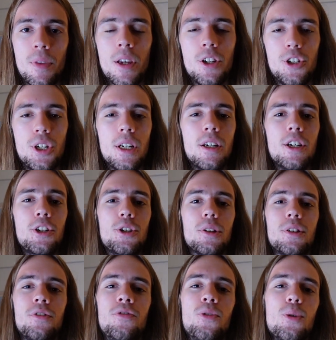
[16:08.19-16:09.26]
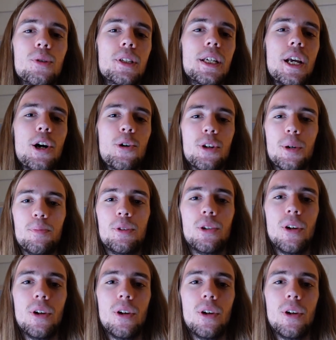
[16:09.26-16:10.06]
She couldn't just fully own up to